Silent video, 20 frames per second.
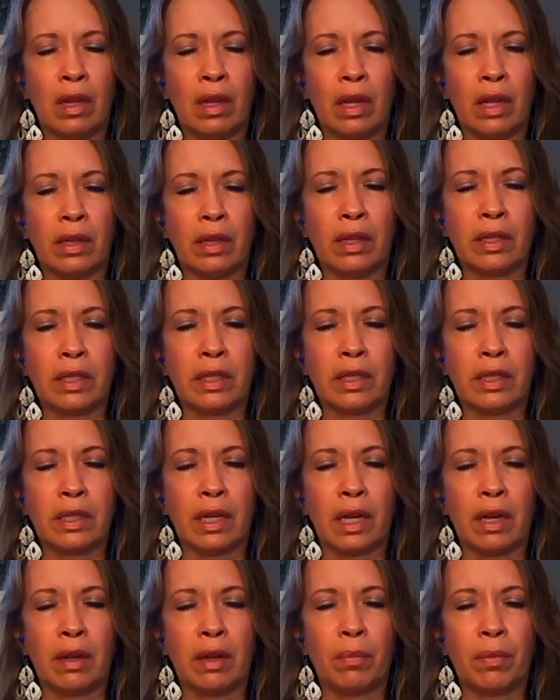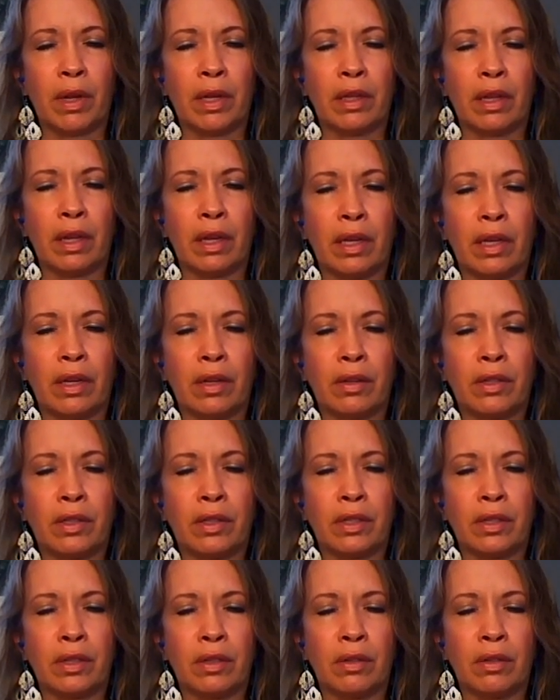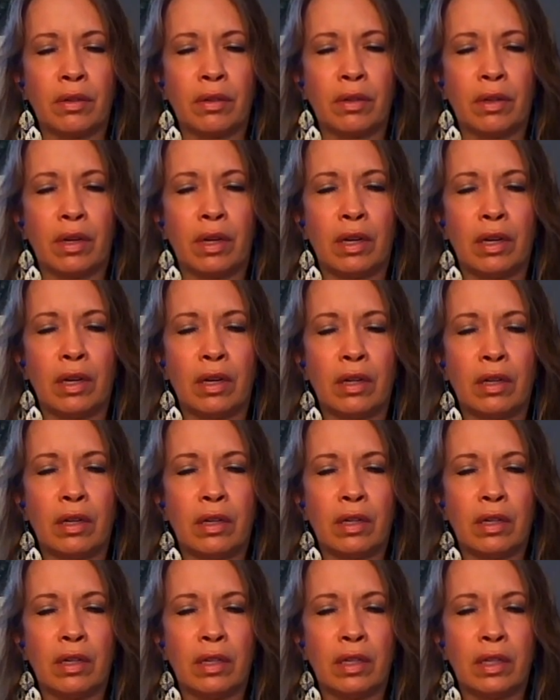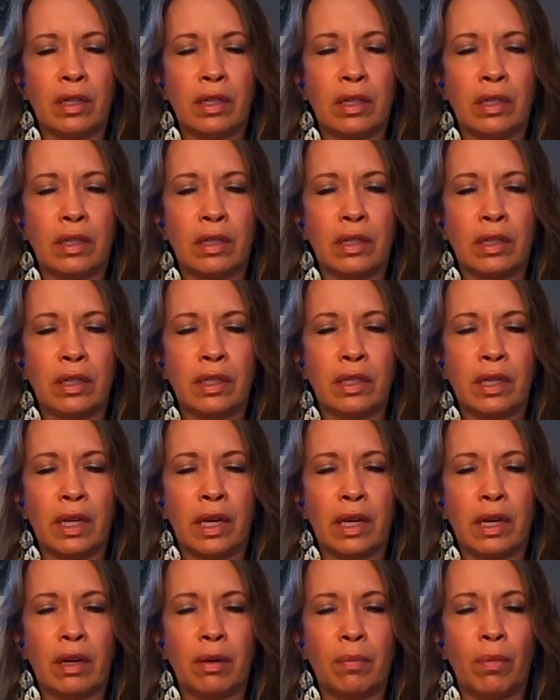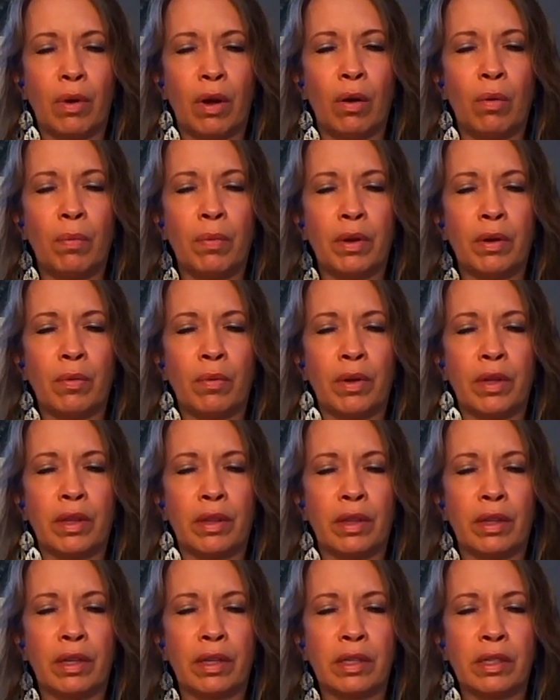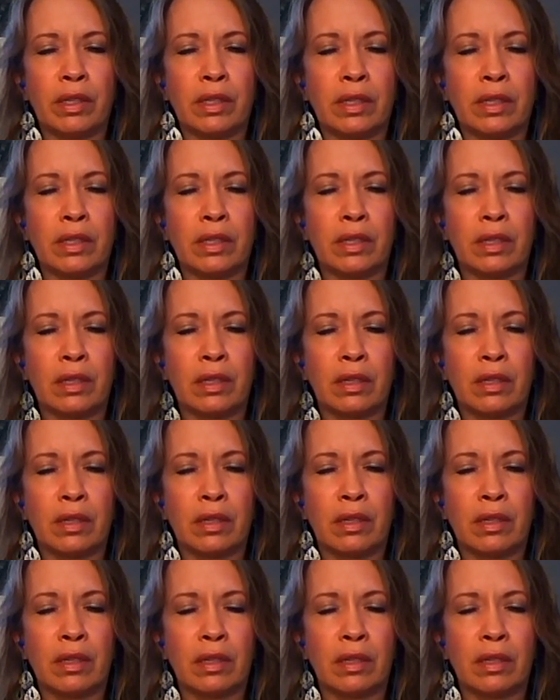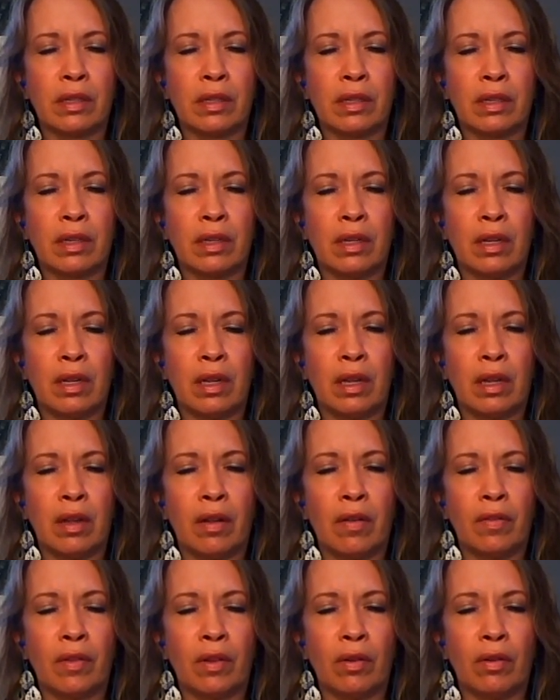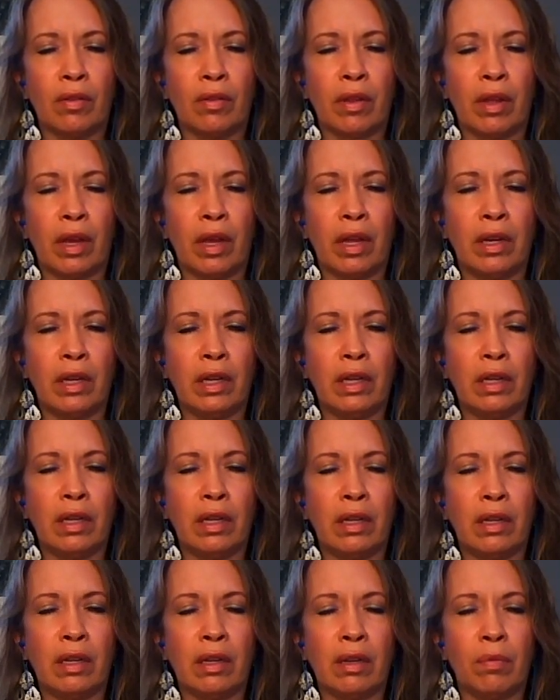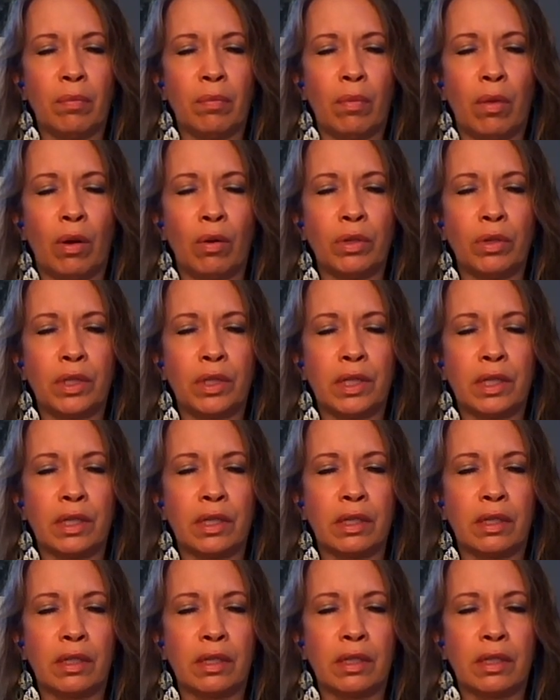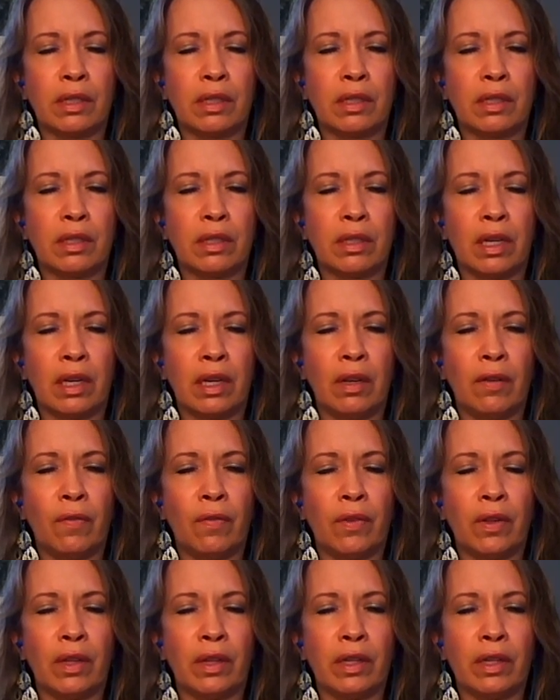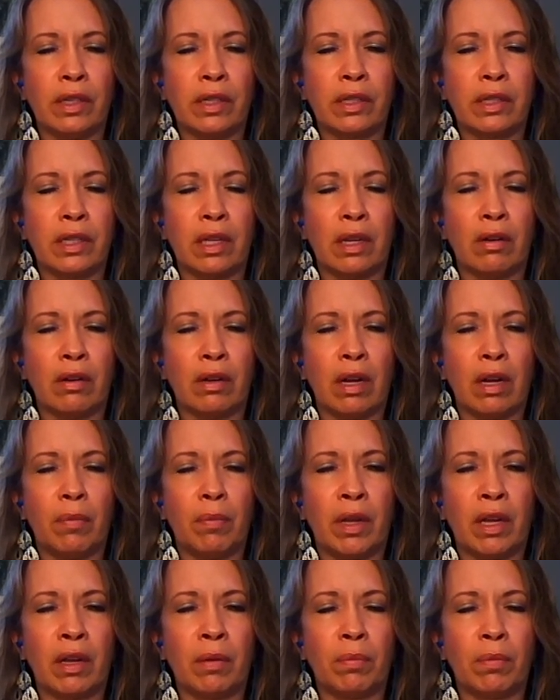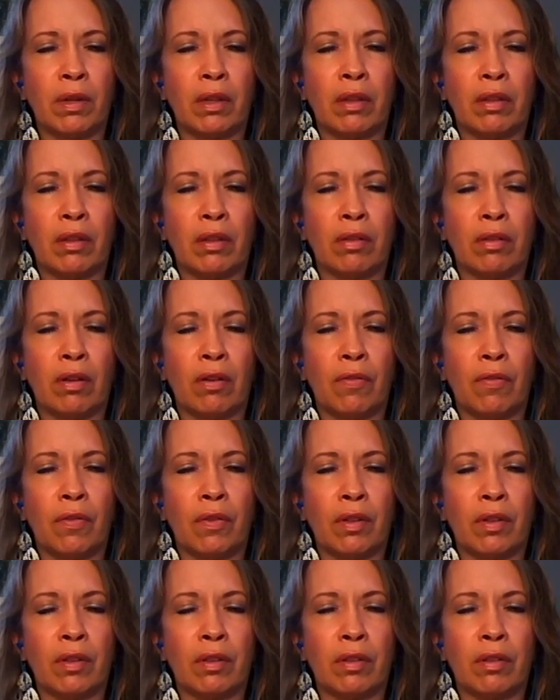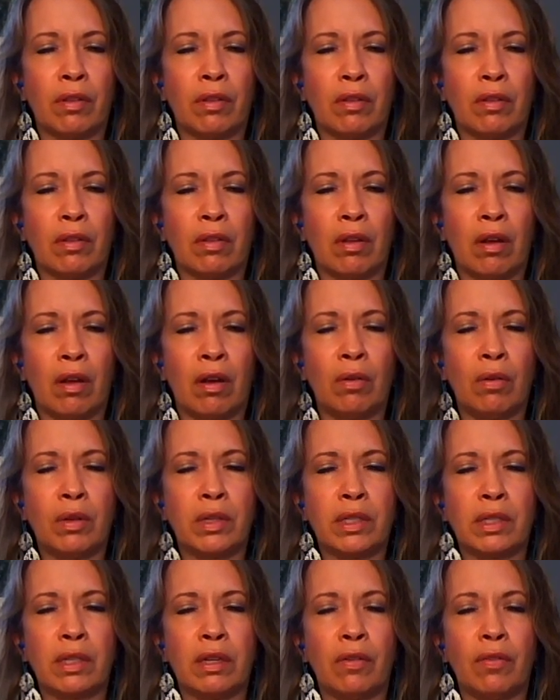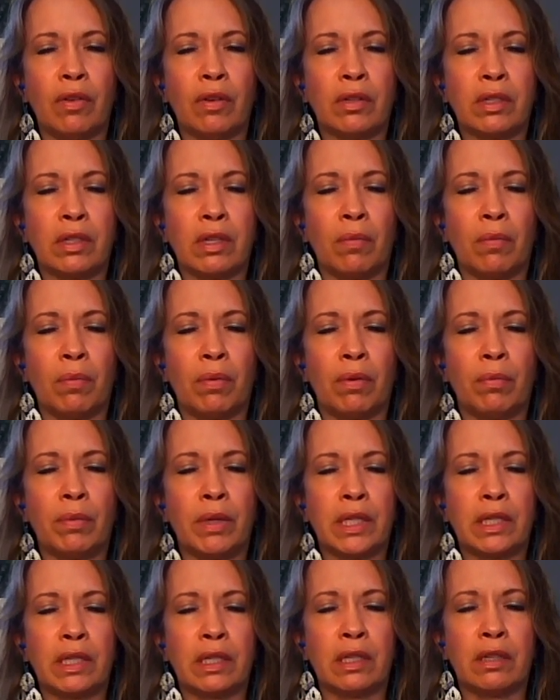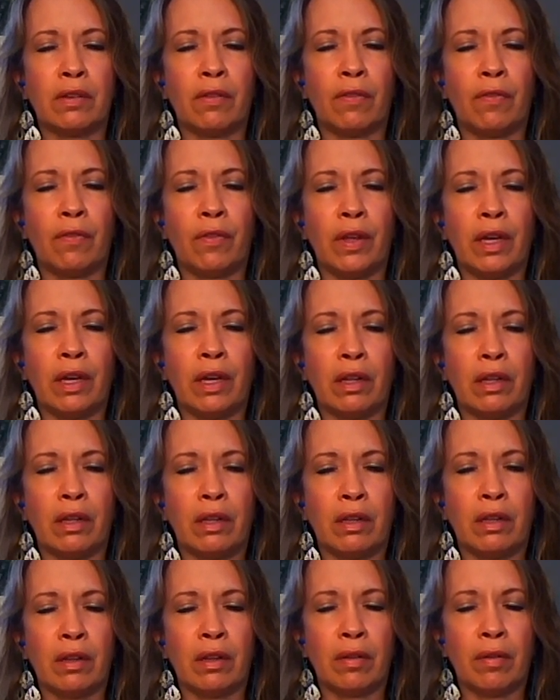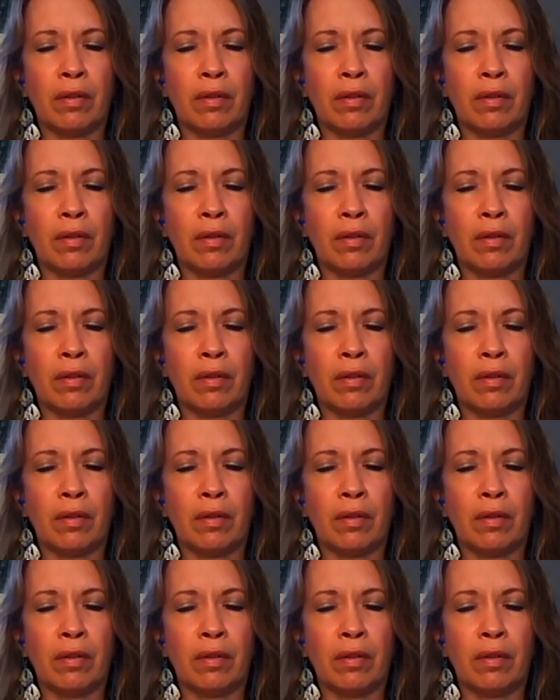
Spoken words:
At this time, I'd like you to just take a moment with this. If there's any emotions, any feelings that are coming up to the surface, always give yourself permission to feel.